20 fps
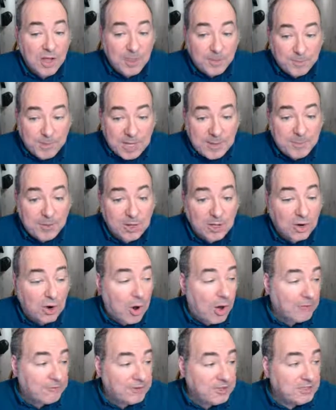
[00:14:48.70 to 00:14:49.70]
People are
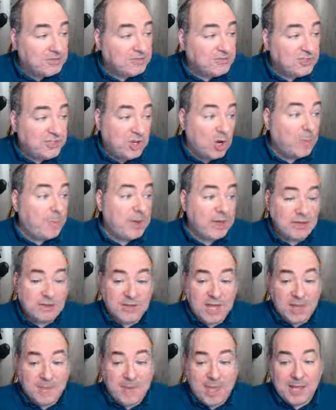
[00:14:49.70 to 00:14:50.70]
often stupid.
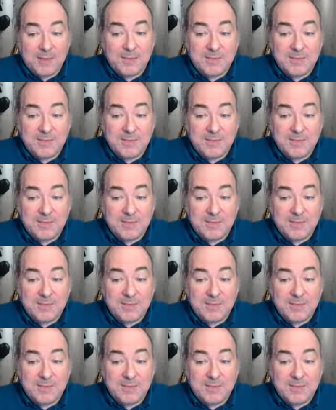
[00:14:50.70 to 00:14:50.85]
They make